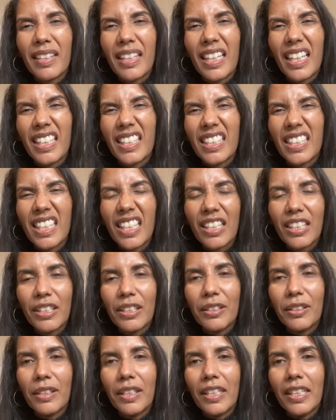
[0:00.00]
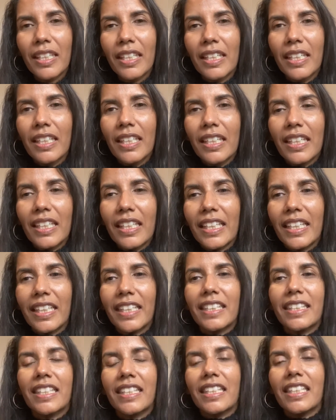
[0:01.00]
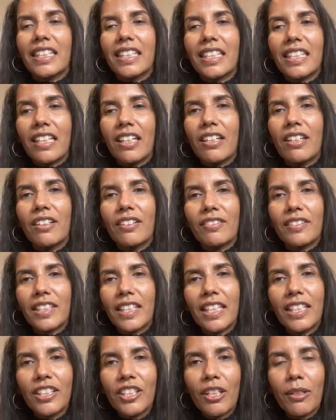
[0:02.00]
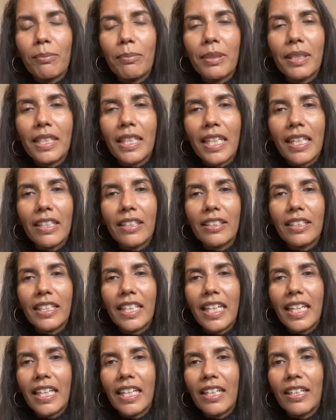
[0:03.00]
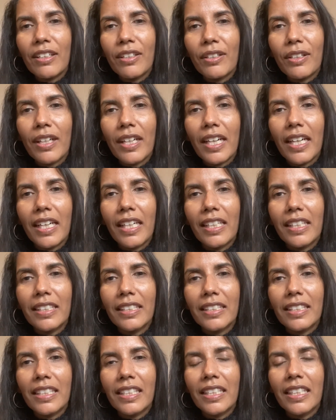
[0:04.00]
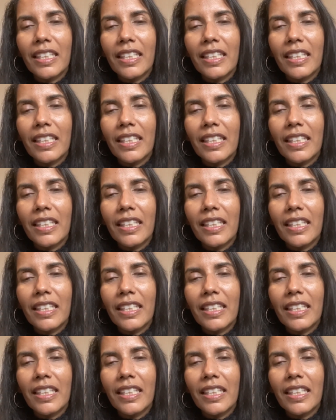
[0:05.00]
So it's scarves and jumpers out now, and